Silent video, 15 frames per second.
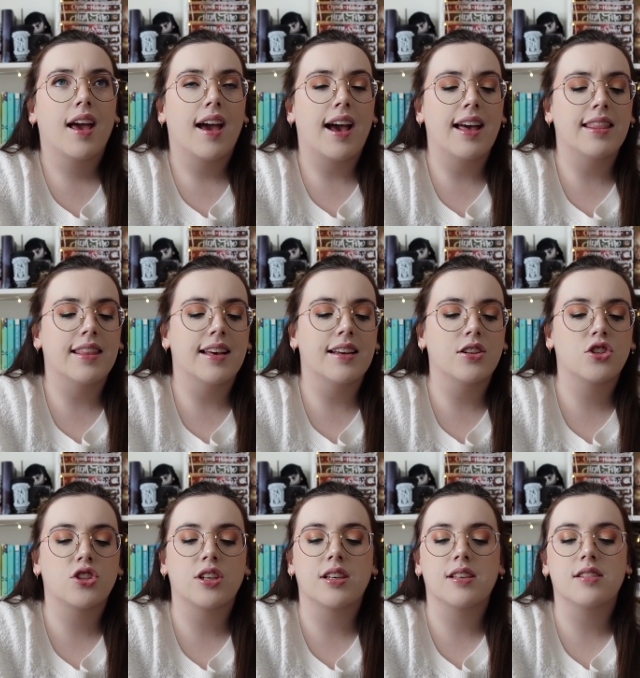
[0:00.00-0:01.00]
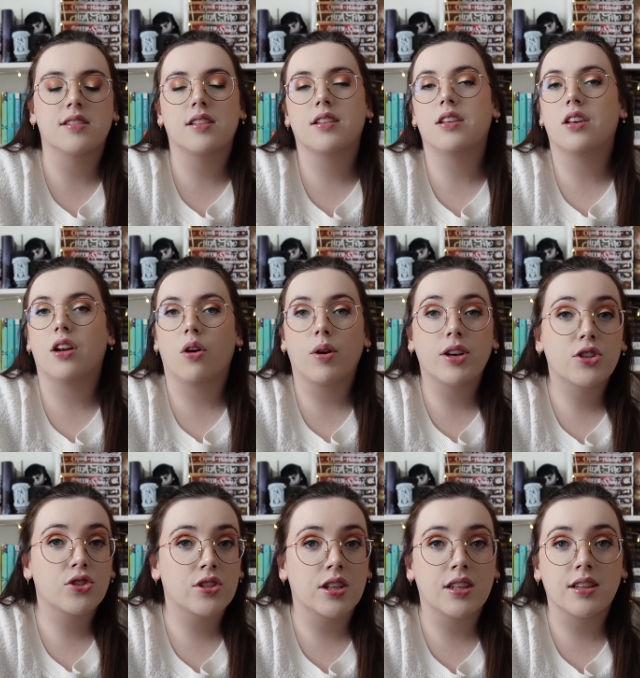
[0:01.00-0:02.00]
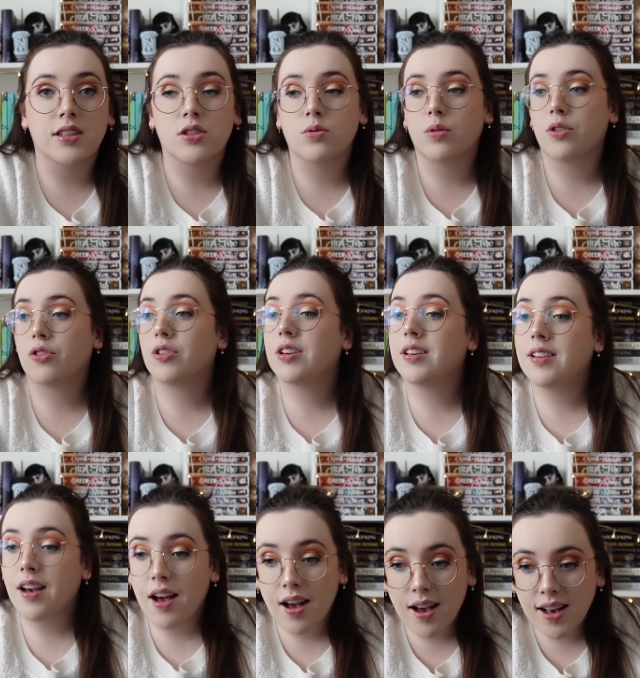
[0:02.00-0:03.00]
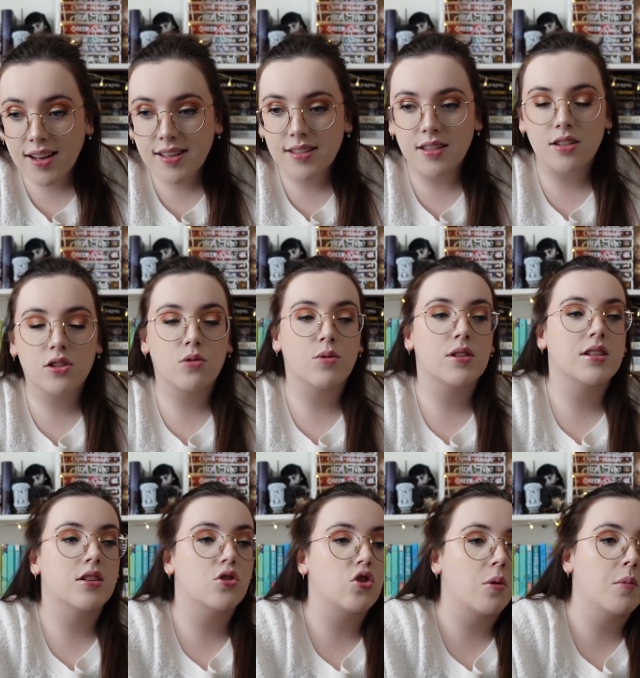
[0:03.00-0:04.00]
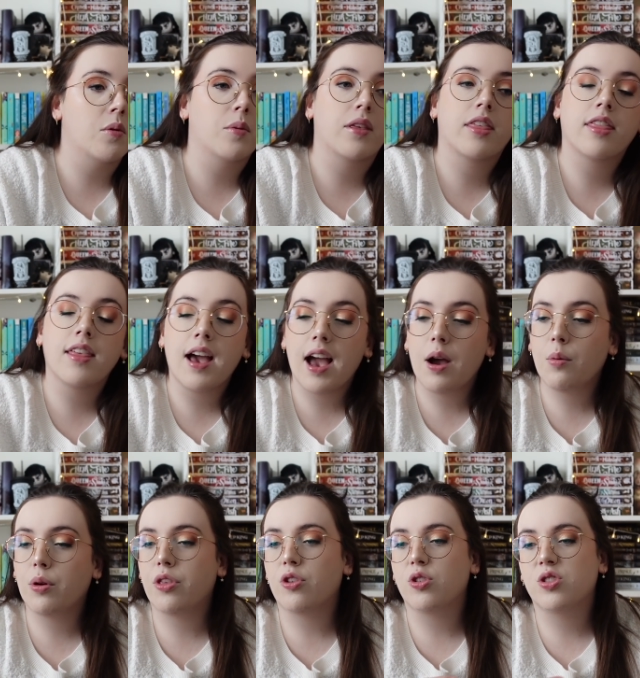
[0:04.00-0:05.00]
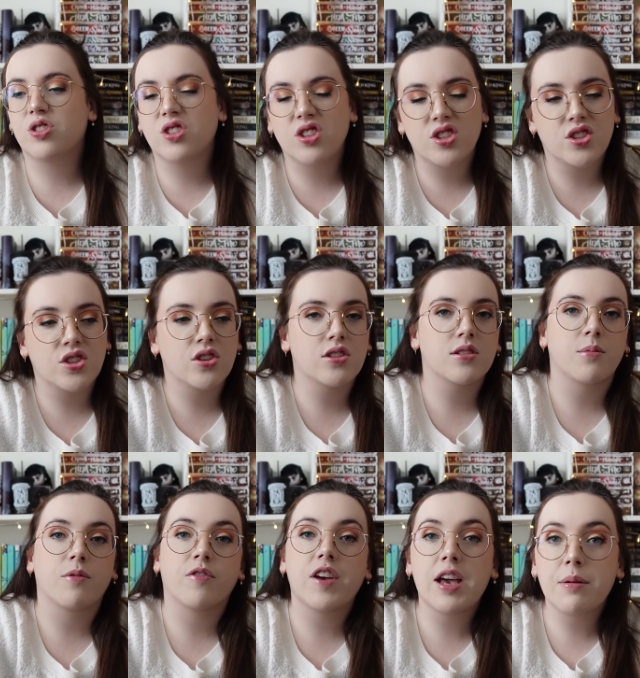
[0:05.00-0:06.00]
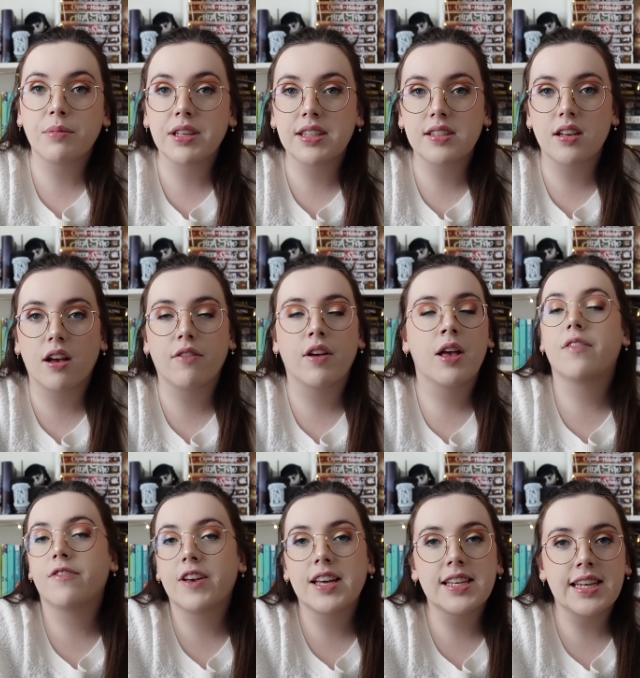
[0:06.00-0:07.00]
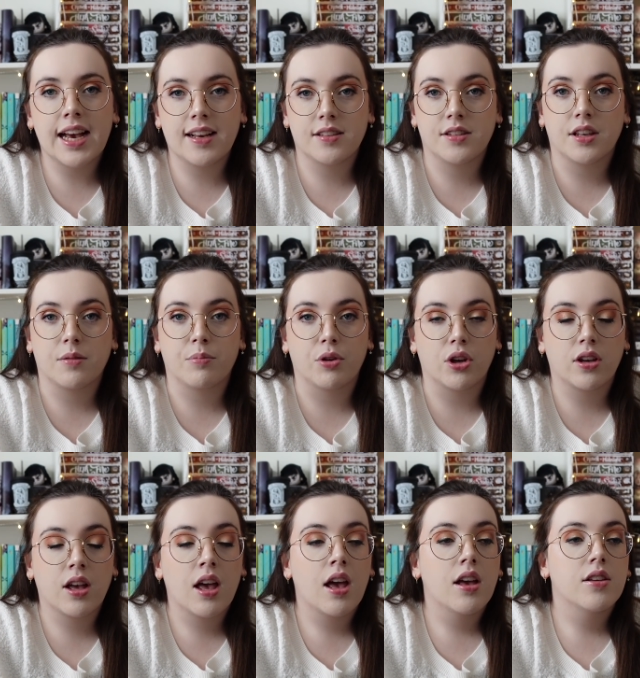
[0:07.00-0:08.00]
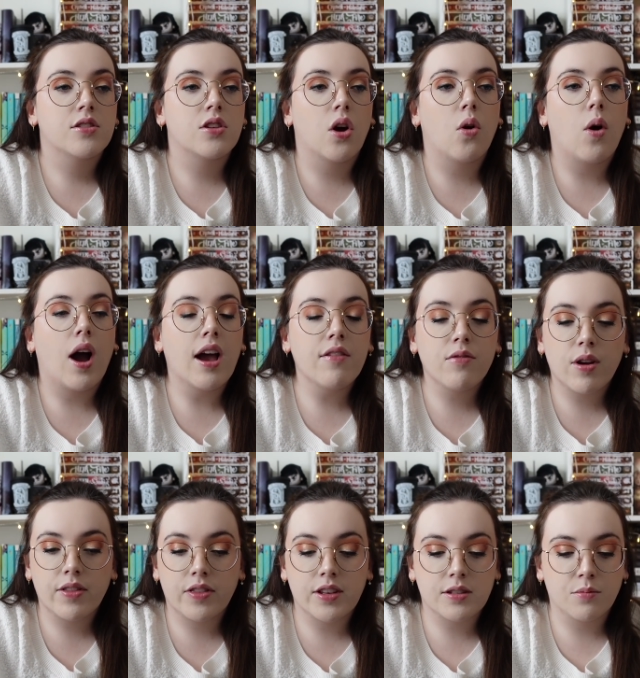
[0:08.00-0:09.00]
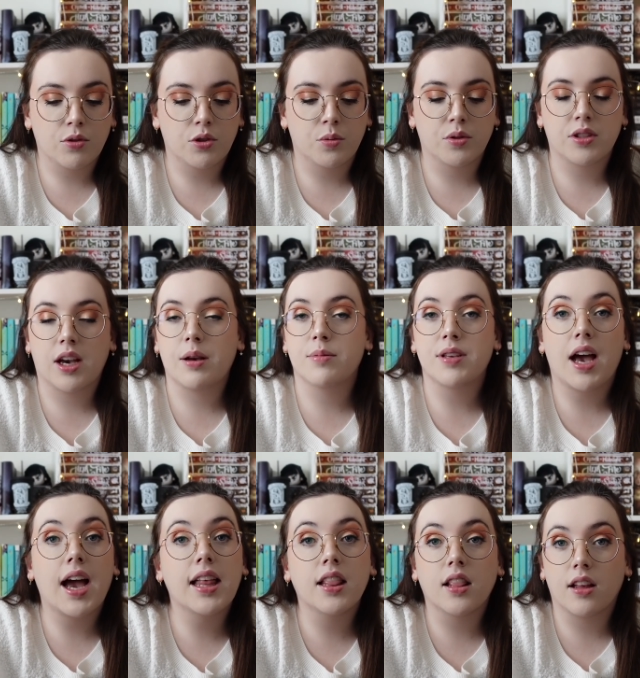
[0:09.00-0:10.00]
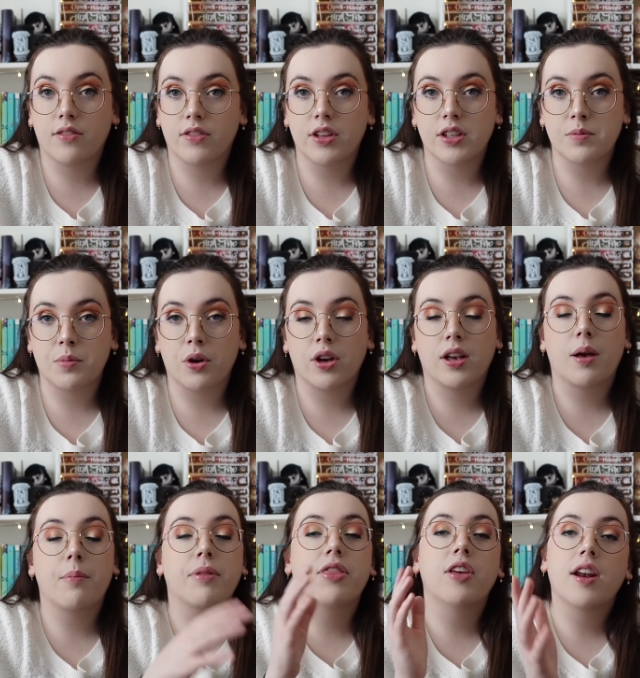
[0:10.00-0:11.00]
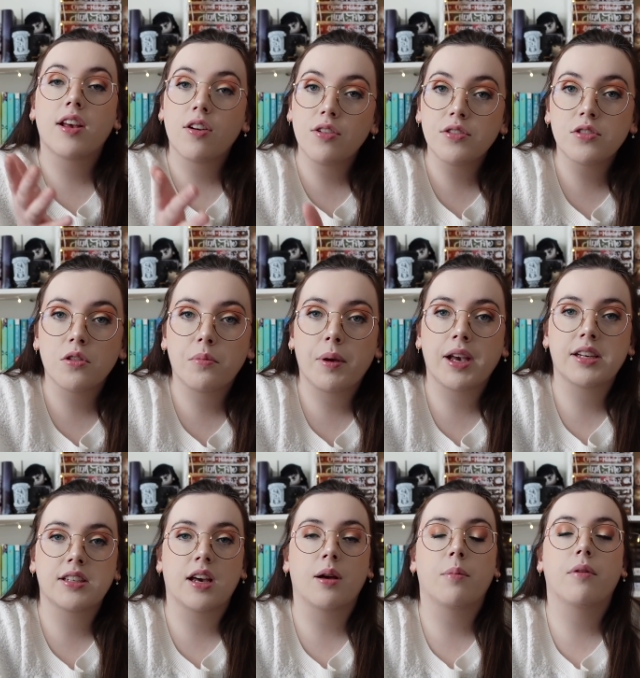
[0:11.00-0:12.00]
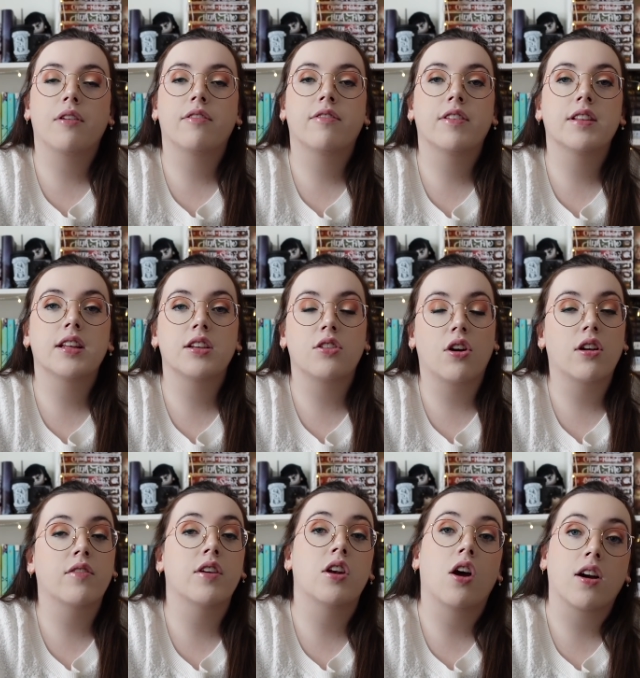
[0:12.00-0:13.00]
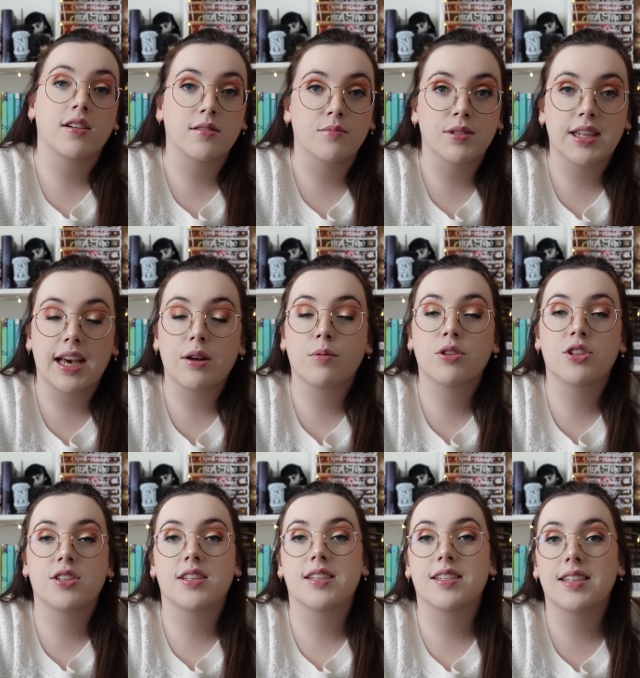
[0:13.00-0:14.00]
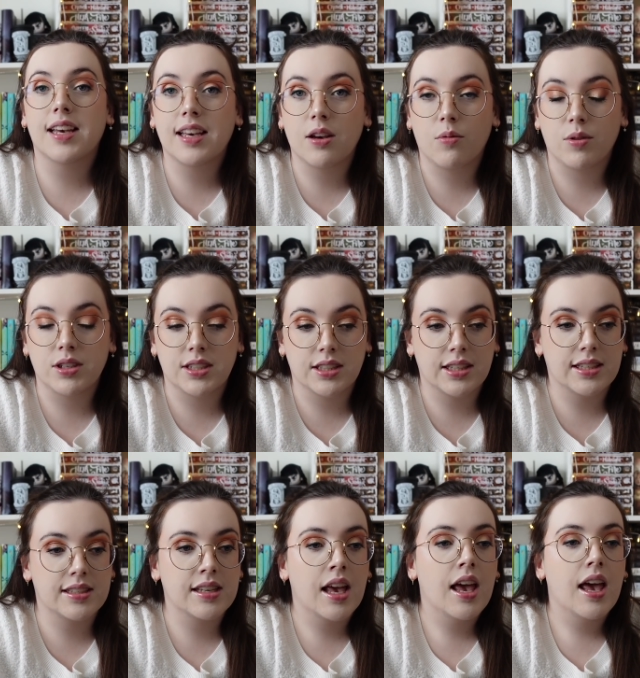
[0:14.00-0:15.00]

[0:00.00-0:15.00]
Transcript: And then she's, you know, interested in these two other guys, and so is the drama with that, with her sister, some family stuff. Fantastic book. So I've read this multiple times. I love this book. But then I also picked up Finlay Donovan Knocks 'Em Dead, which is the second one to this.